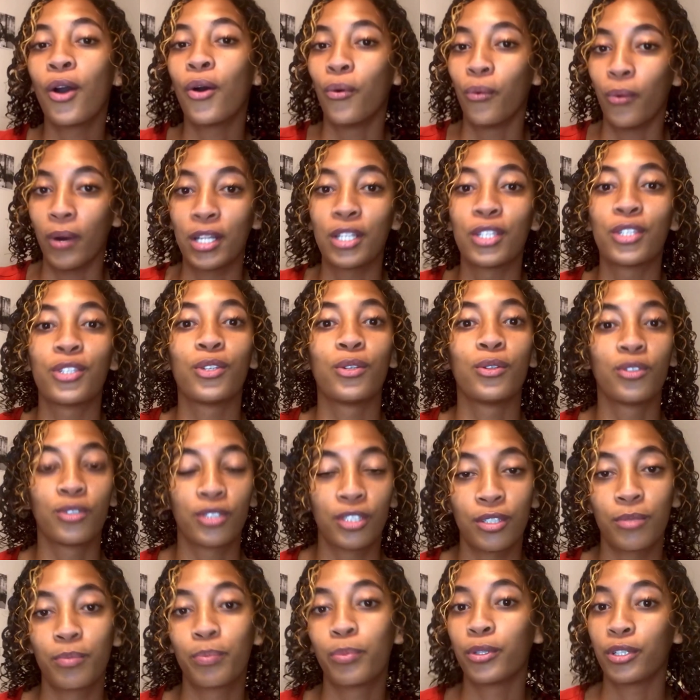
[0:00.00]
once you
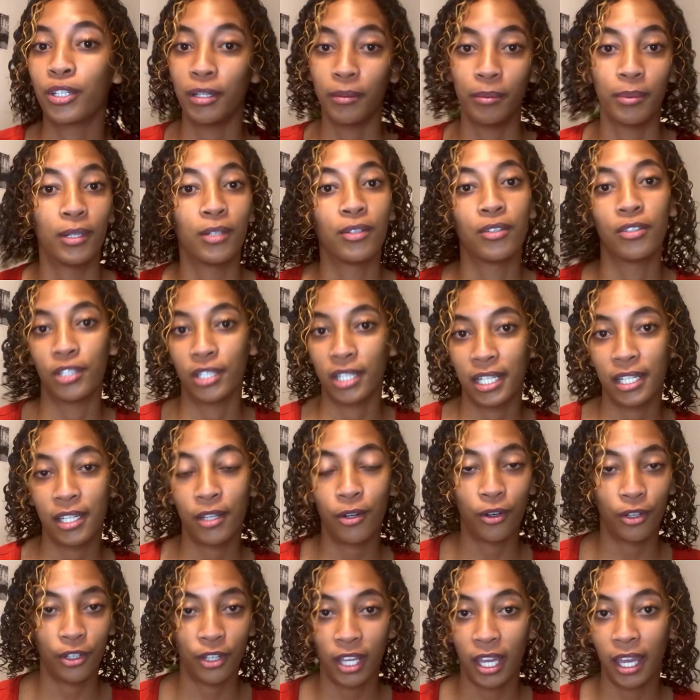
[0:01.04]
put a blow dryer
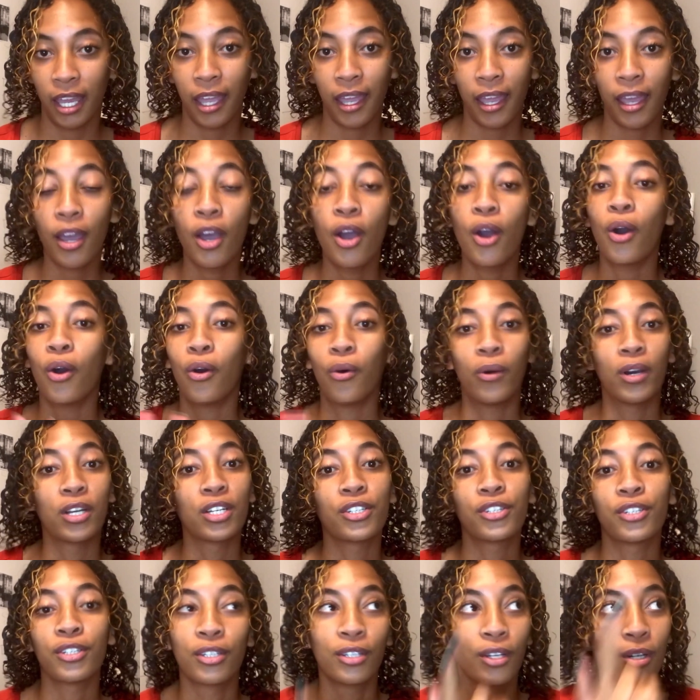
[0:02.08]
on your hair, or
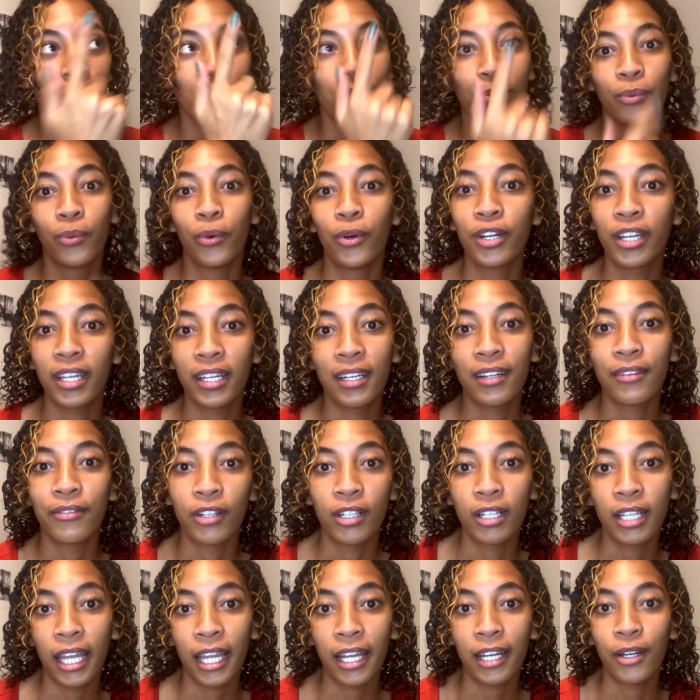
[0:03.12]
once you go walk in a
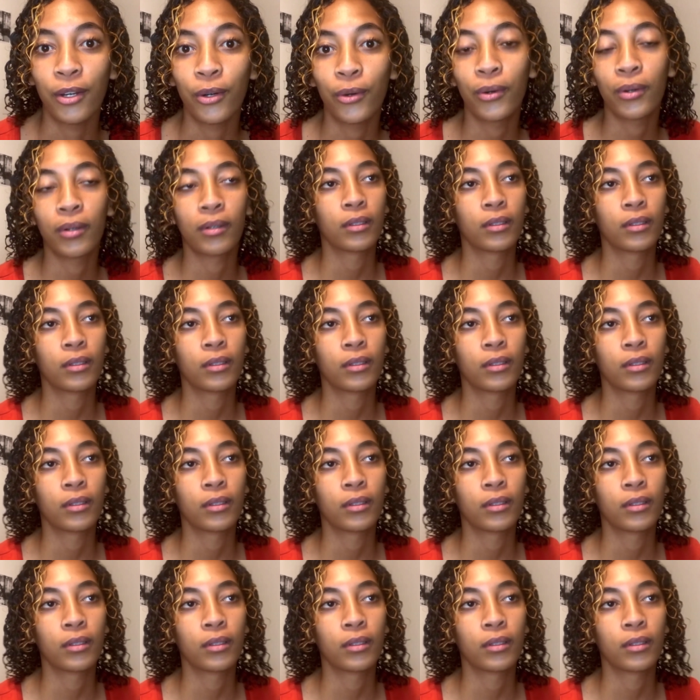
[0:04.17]
volcano.